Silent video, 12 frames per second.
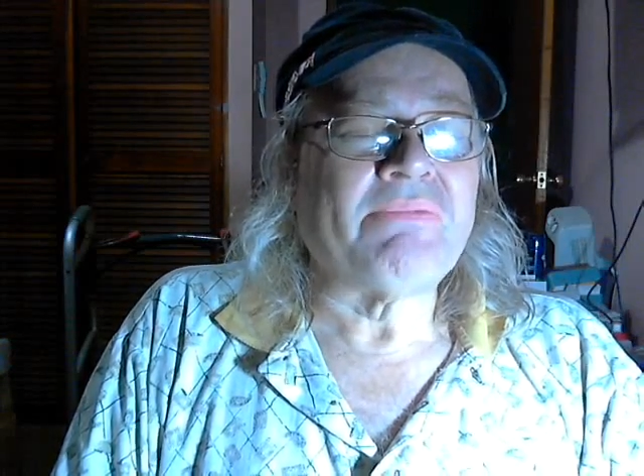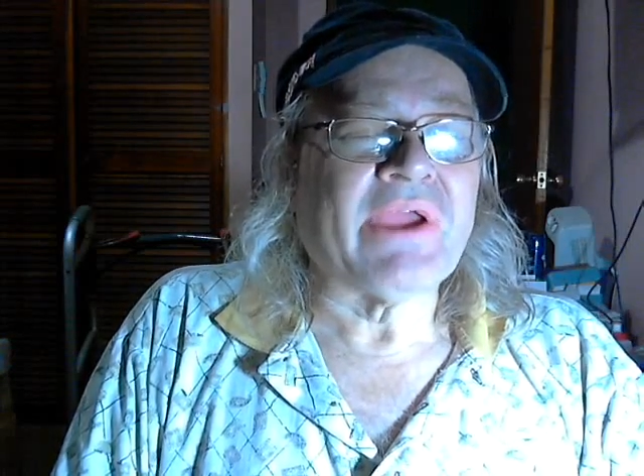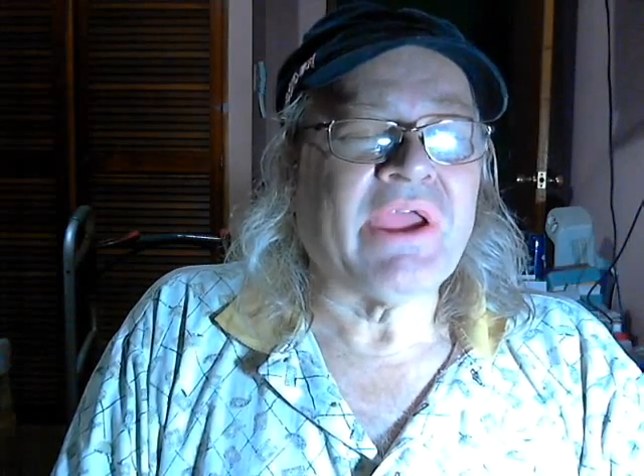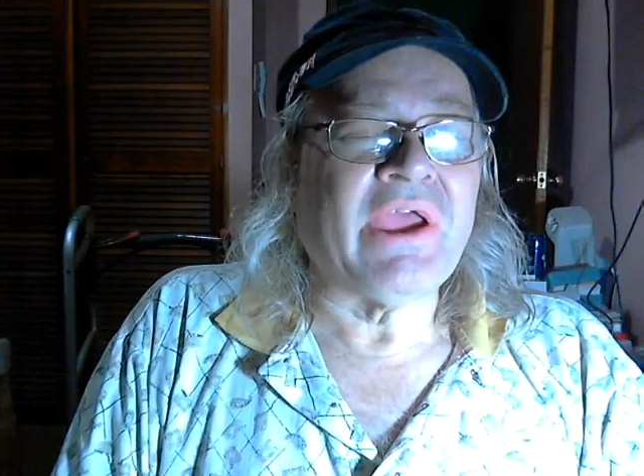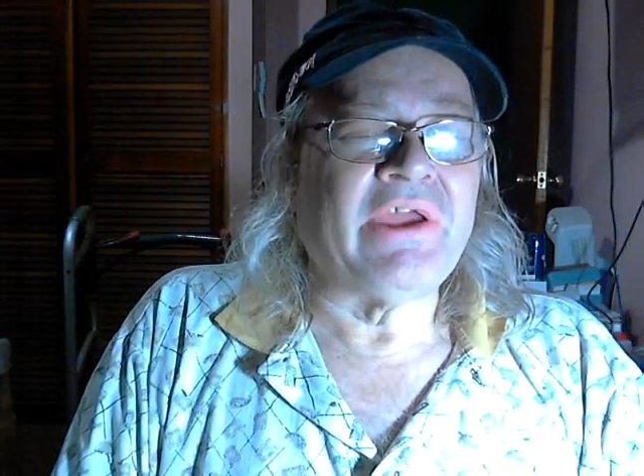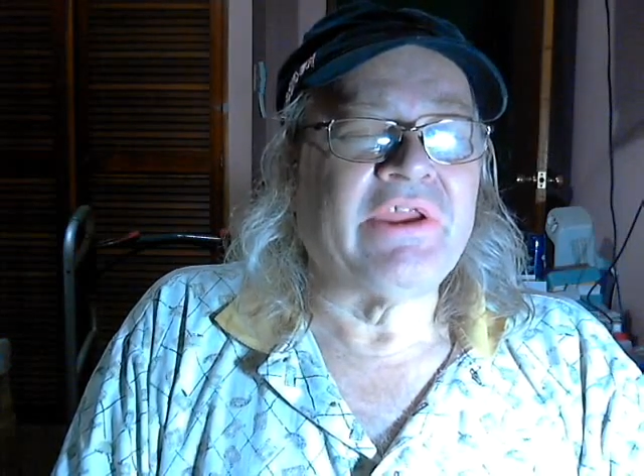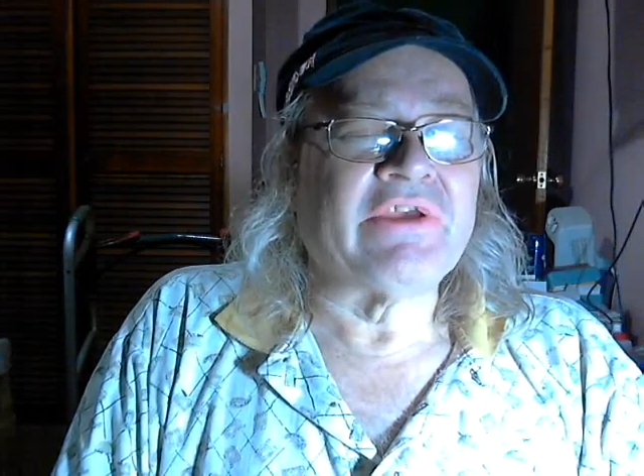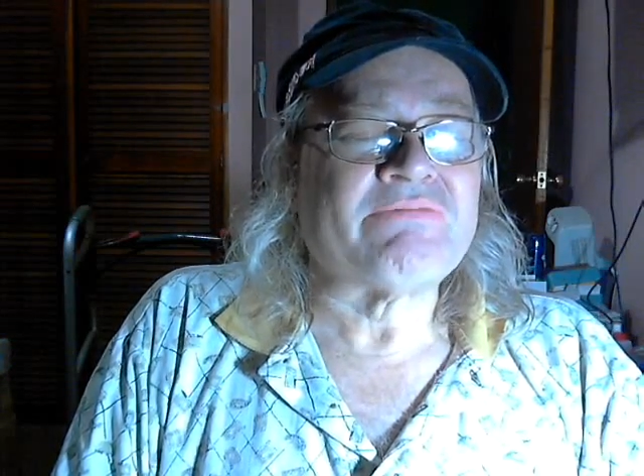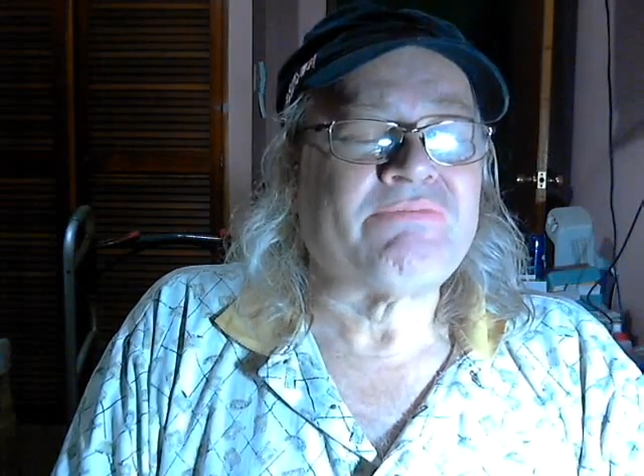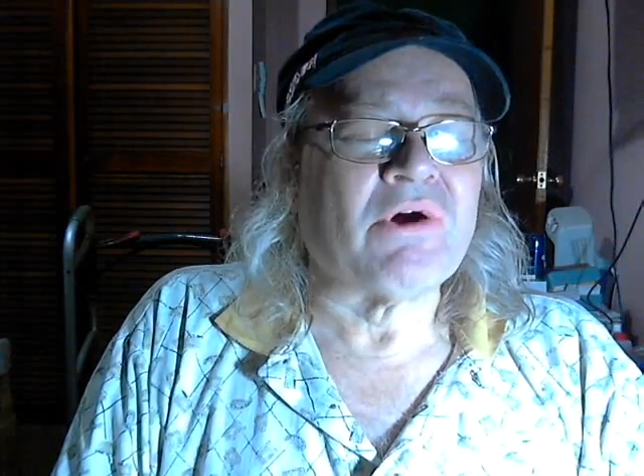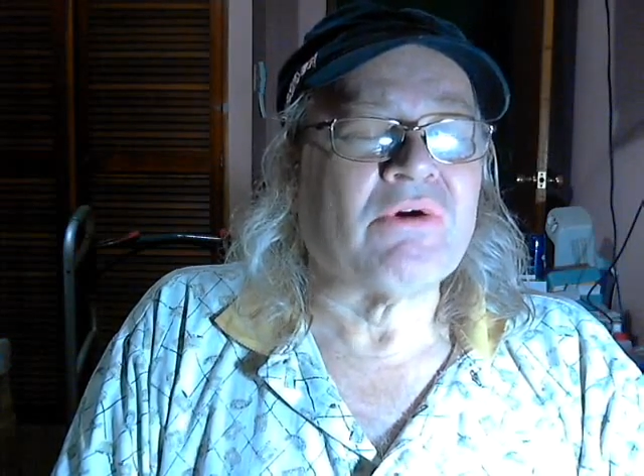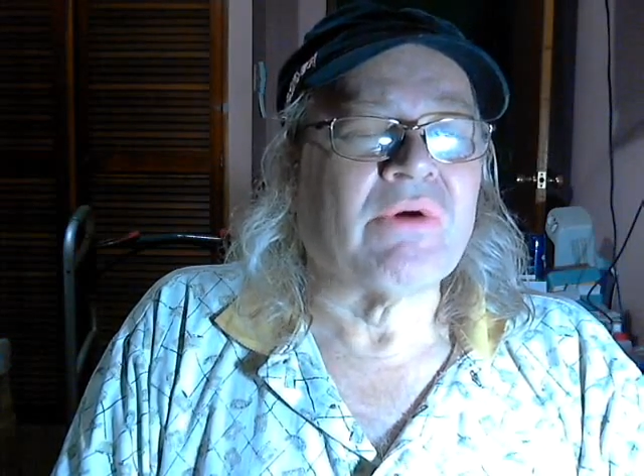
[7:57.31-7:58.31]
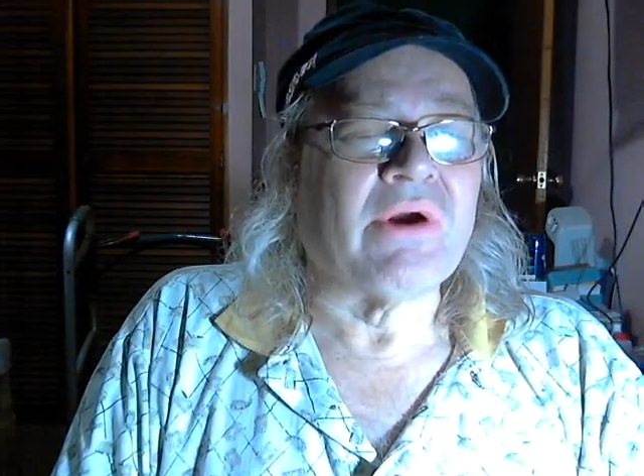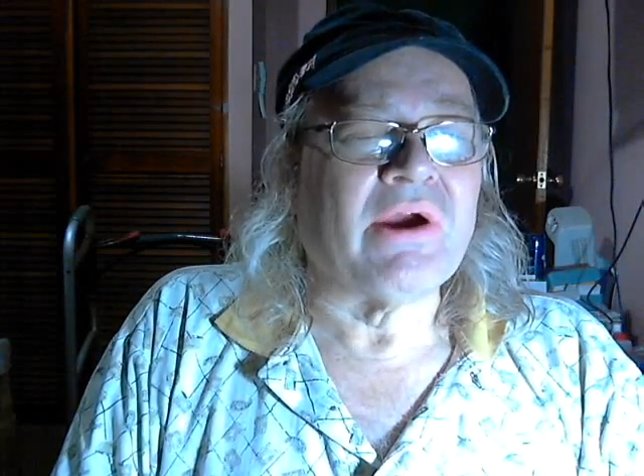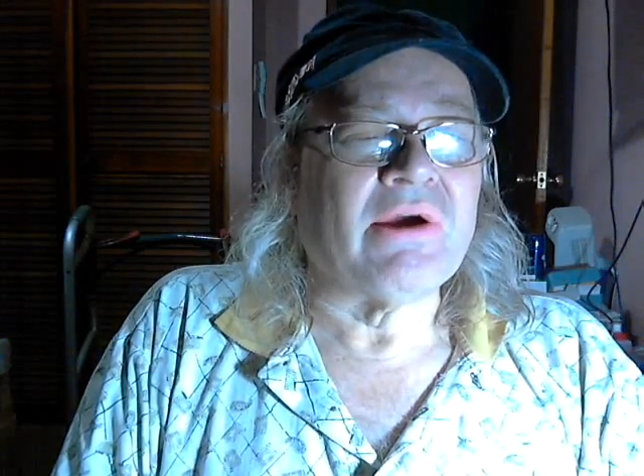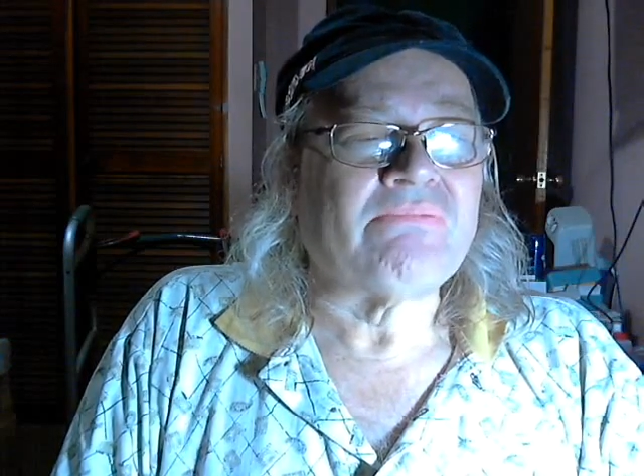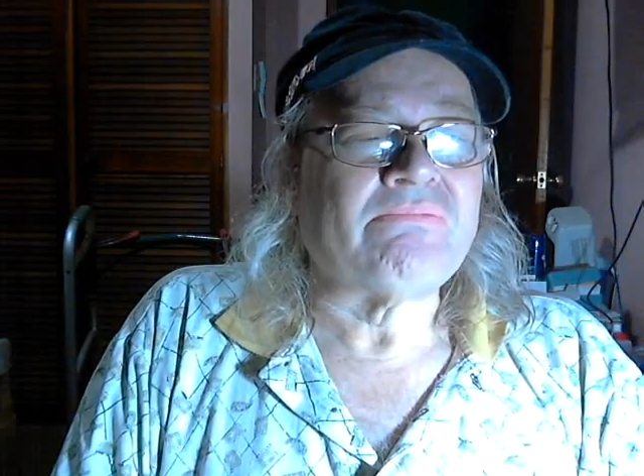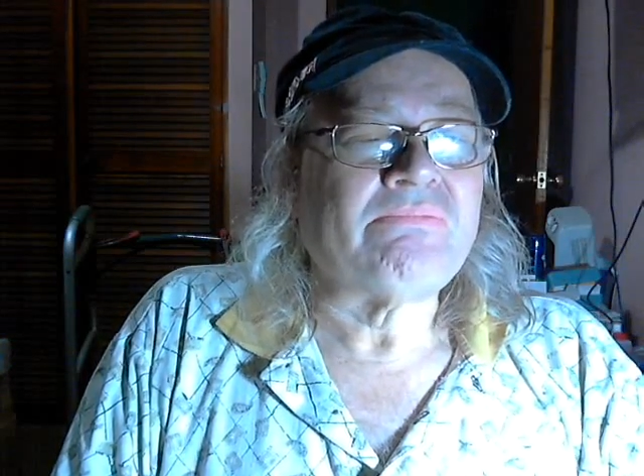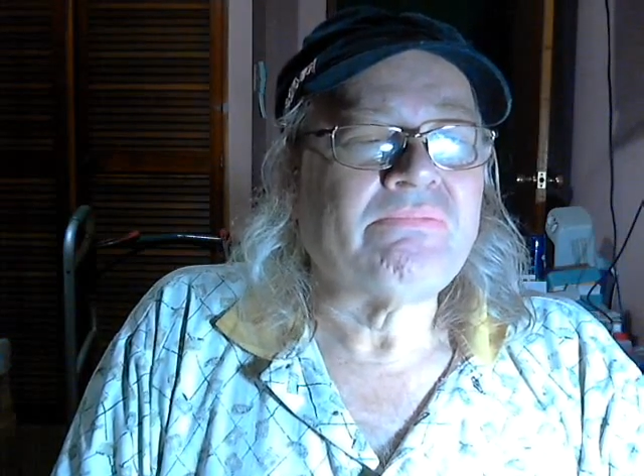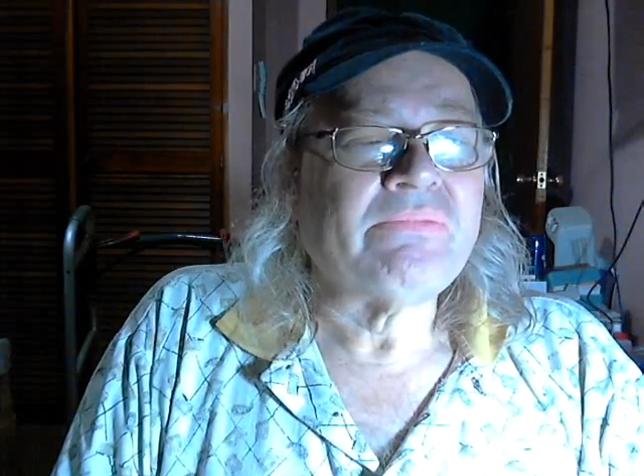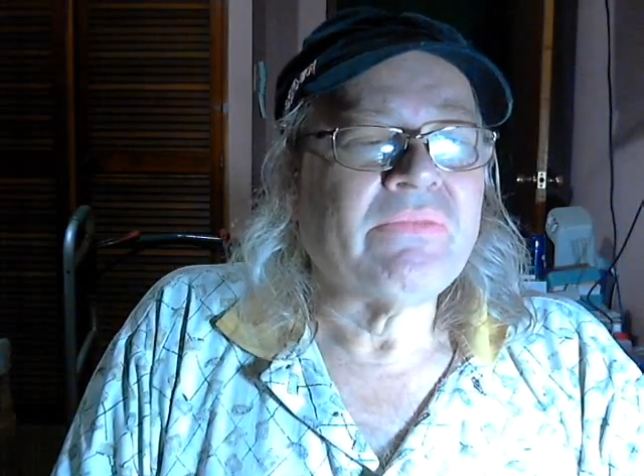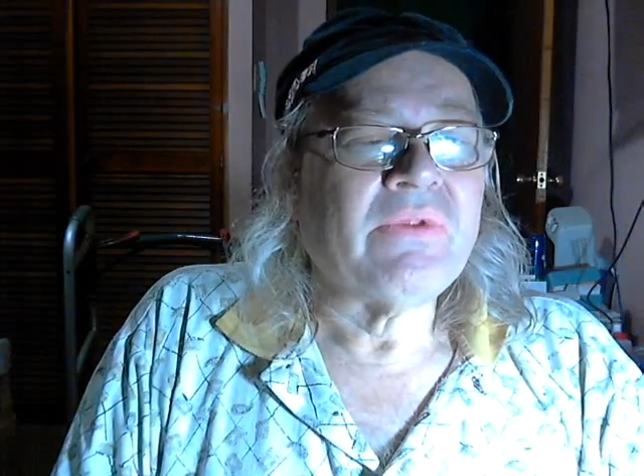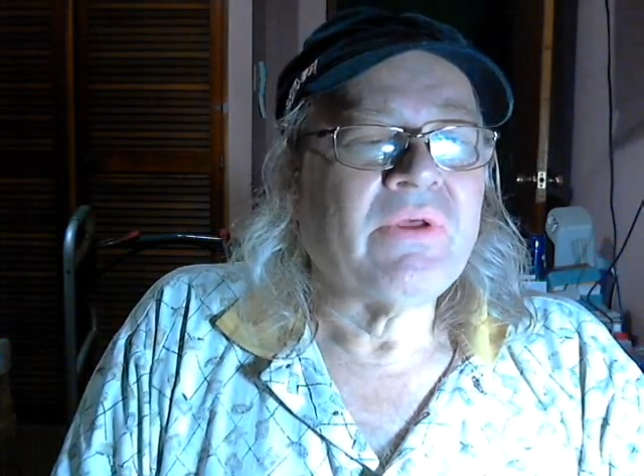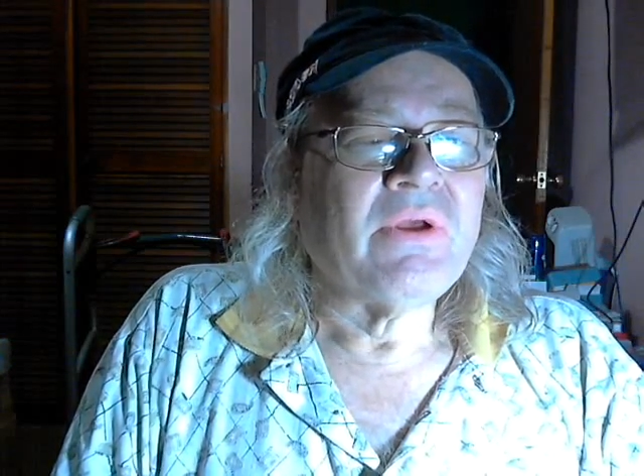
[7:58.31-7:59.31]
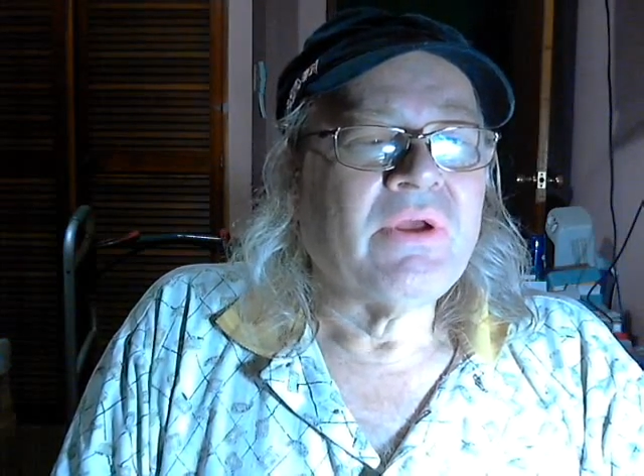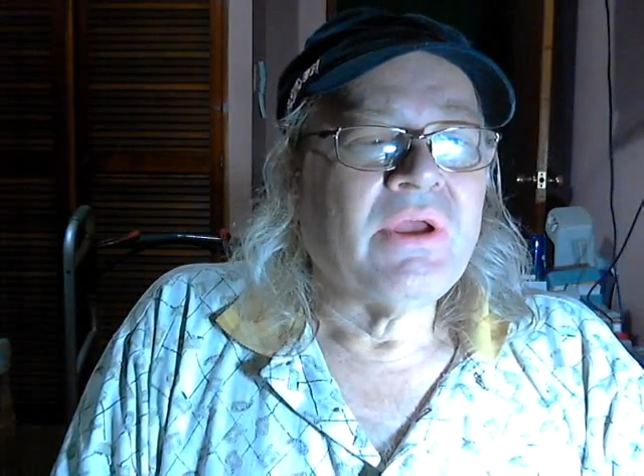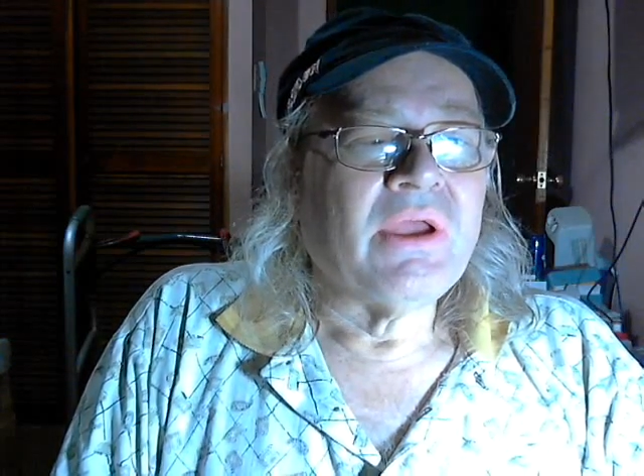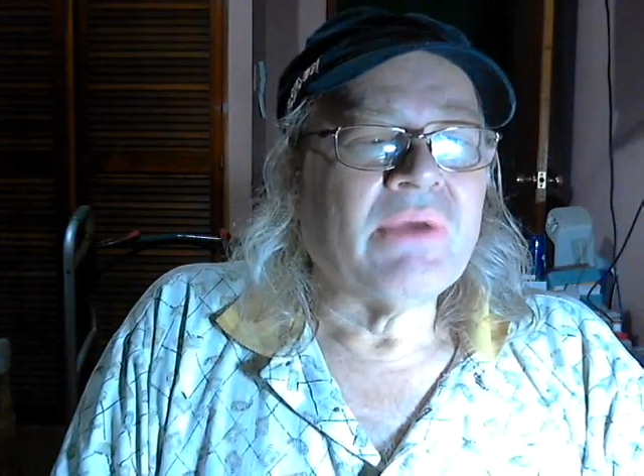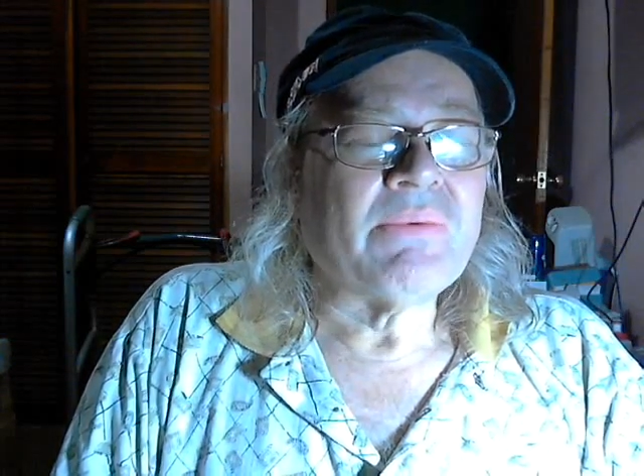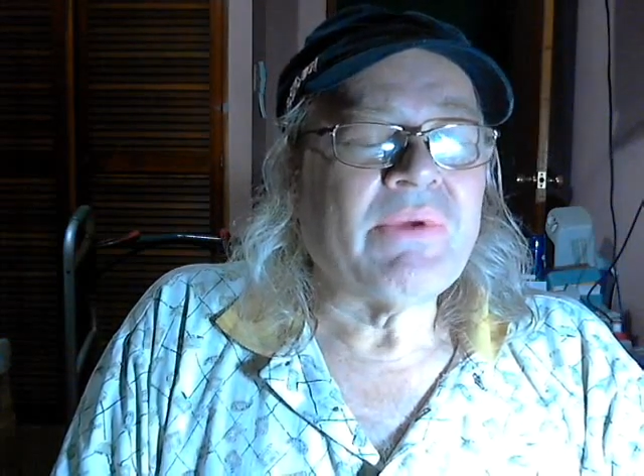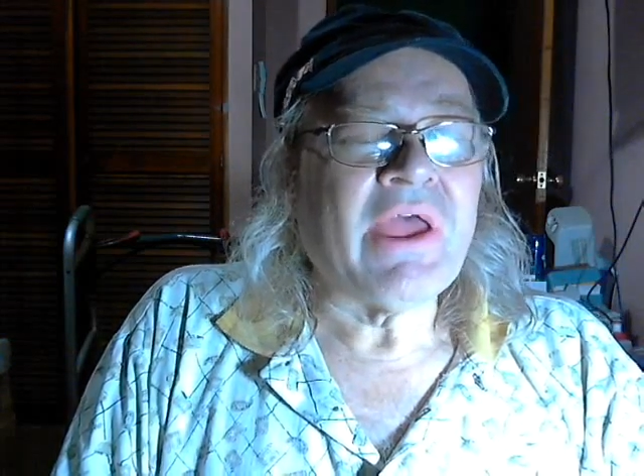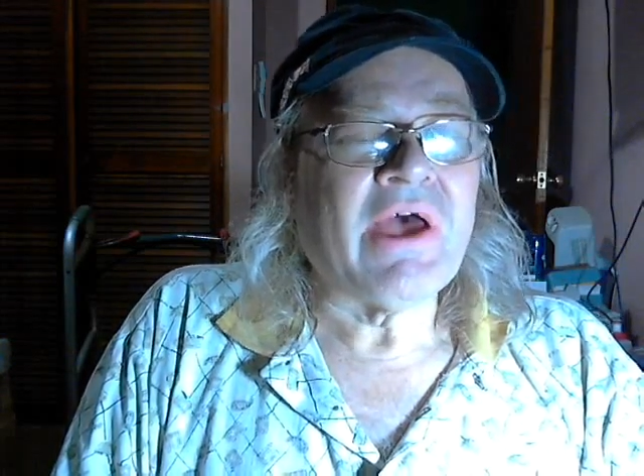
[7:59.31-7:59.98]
Mechanics program, and we